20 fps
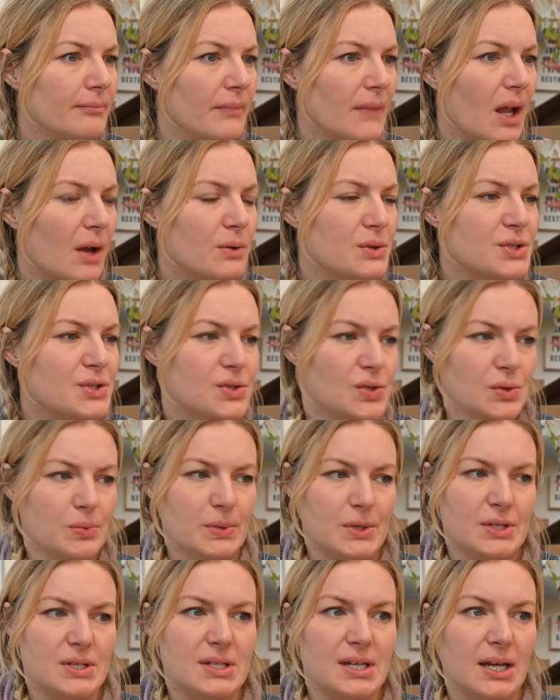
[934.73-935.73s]
I was
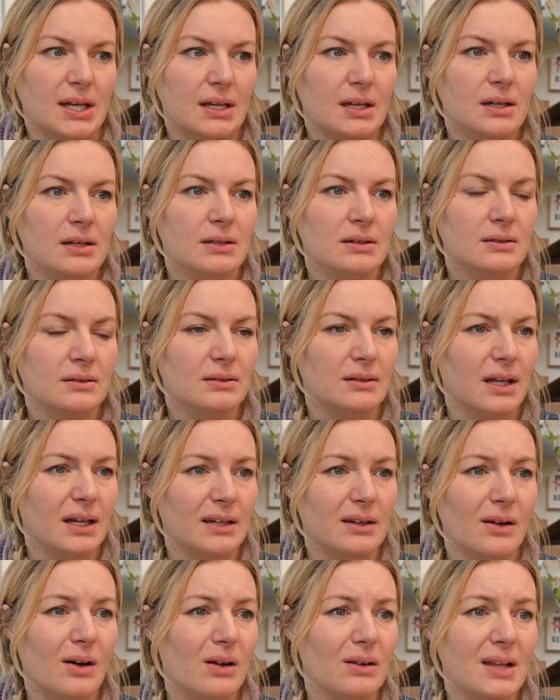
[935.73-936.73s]
super sick
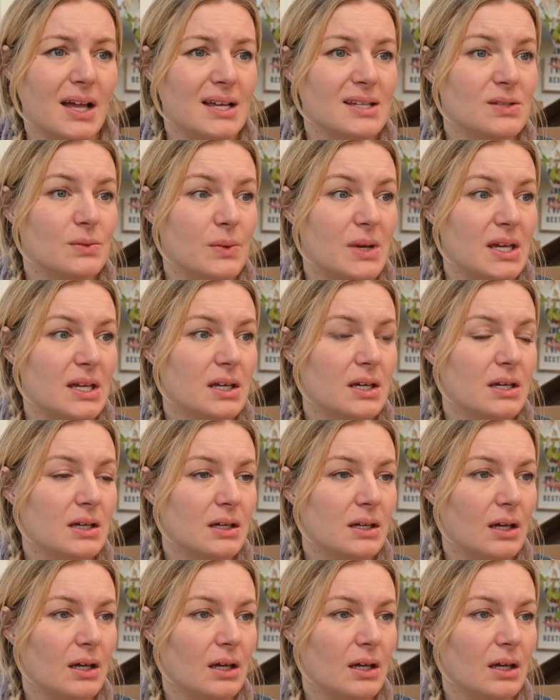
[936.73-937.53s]
like all last week.